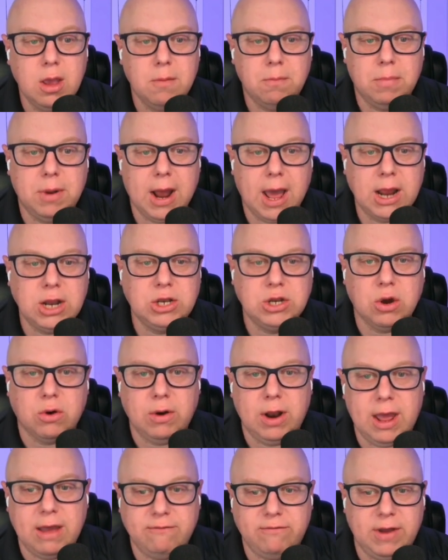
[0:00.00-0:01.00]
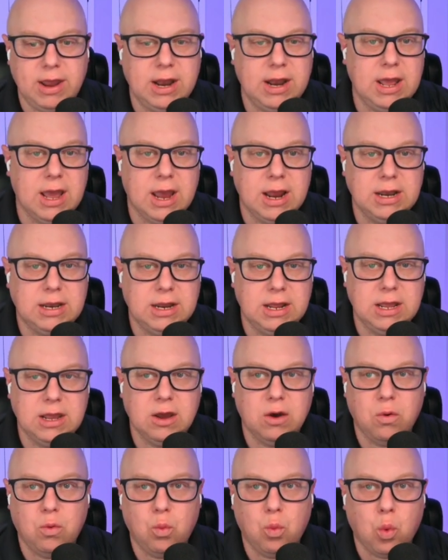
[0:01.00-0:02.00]
but I don't have any
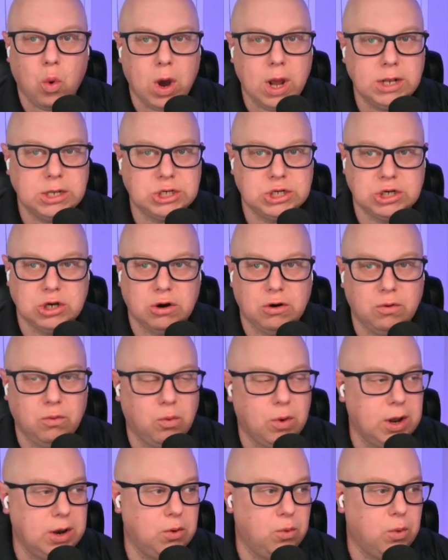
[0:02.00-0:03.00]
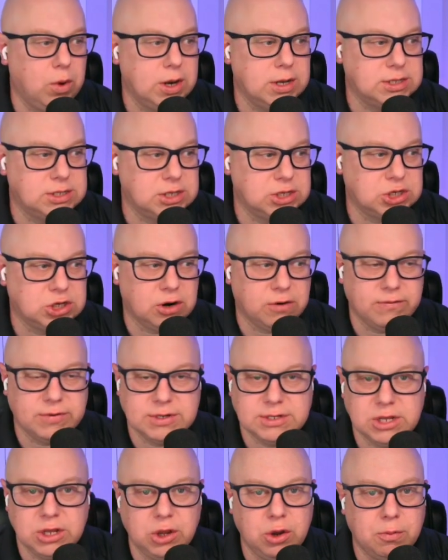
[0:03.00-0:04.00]
idea what is the
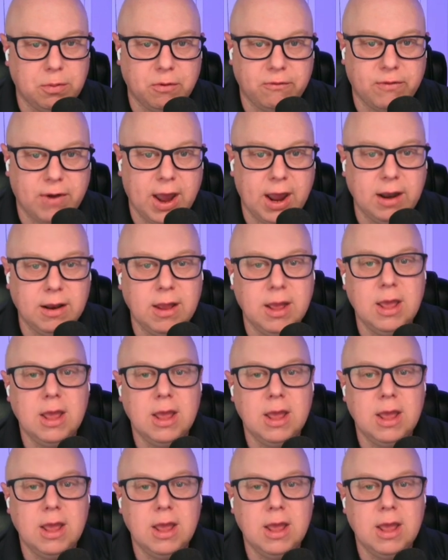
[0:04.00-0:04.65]
service that you provide.